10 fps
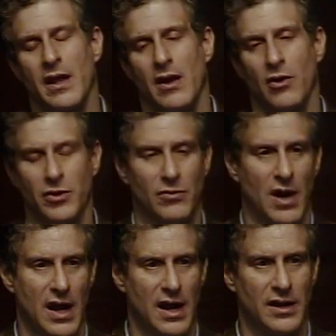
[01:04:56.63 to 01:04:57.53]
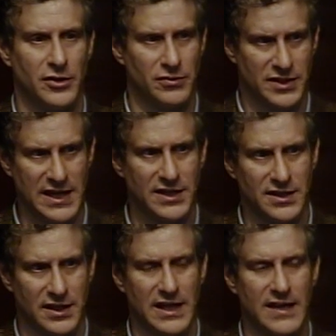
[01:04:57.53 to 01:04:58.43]
or you uh, you say this
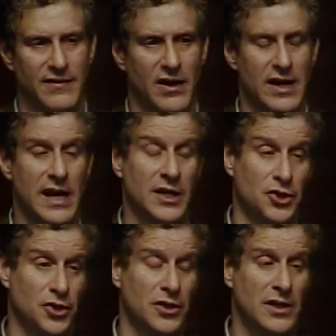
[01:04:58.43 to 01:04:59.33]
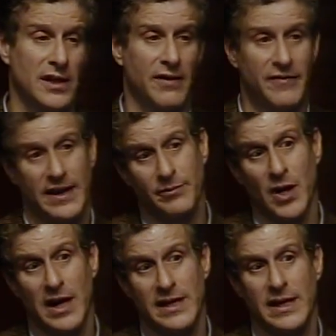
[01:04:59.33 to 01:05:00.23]
is a key variant, and it should affect
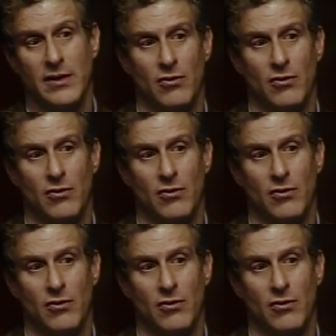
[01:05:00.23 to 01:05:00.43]
binding,